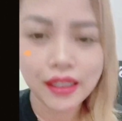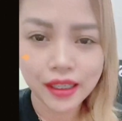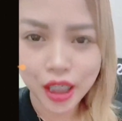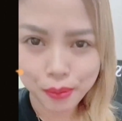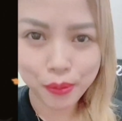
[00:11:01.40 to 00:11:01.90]

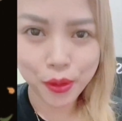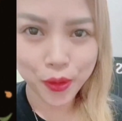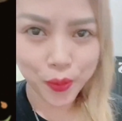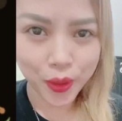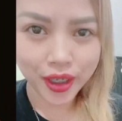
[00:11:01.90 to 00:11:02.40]
keep up the
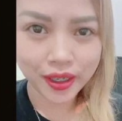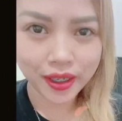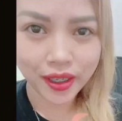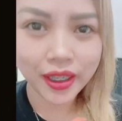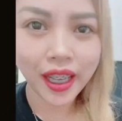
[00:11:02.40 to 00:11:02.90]
good work.
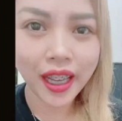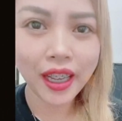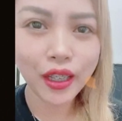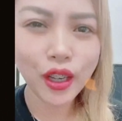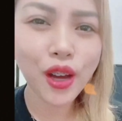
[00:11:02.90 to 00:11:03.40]

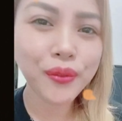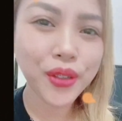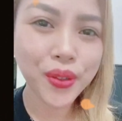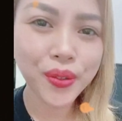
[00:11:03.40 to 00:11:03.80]
Okay? Love you.